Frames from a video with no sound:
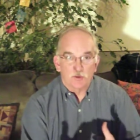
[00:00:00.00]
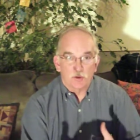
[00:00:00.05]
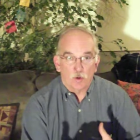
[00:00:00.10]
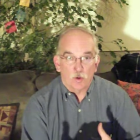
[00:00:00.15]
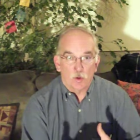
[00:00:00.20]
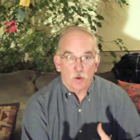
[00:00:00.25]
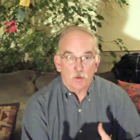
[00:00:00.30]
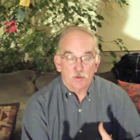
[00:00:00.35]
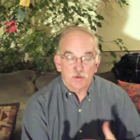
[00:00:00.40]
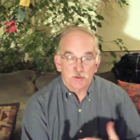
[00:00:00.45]

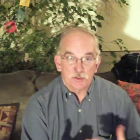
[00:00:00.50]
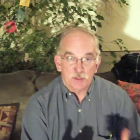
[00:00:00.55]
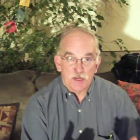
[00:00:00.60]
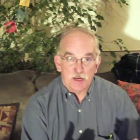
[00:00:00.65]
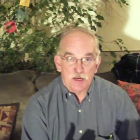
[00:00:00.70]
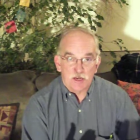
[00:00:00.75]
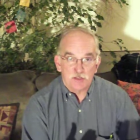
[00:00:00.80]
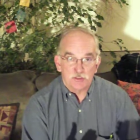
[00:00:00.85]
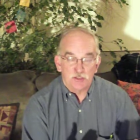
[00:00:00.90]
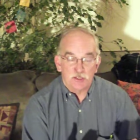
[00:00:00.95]
gold
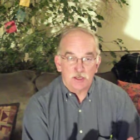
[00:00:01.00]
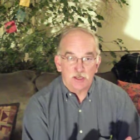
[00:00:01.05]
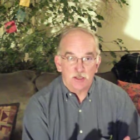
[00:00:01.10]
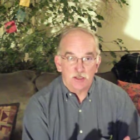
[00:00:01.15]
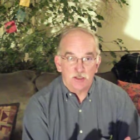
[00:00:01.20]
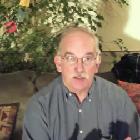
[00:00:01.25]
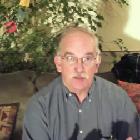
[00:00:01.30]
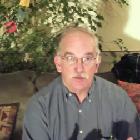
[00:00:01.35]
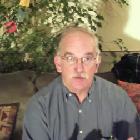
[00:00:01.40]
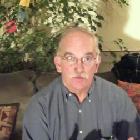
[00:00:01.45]
changing
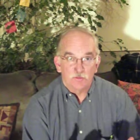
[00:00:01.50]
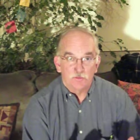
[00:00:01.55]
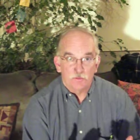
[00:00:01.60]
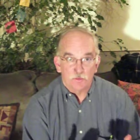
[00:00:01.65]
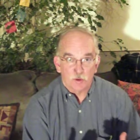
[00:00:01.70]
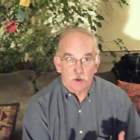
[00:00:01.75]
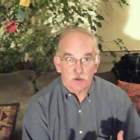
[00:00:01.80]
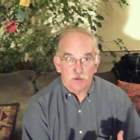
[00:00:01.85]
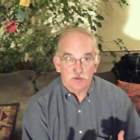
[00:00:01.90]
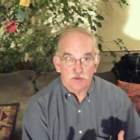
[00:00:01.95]

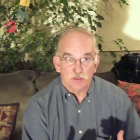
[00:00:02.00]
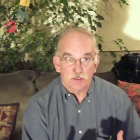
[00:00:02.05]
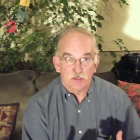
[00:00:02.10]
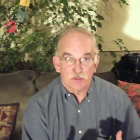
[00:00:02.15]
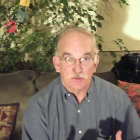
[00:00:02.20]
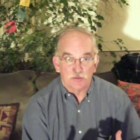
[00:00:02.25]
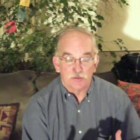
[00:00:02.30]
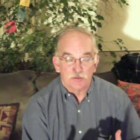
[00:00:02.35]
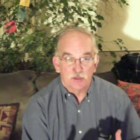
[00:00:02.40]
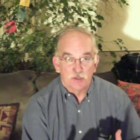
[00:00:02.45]

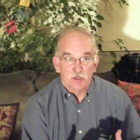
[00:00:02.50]
versus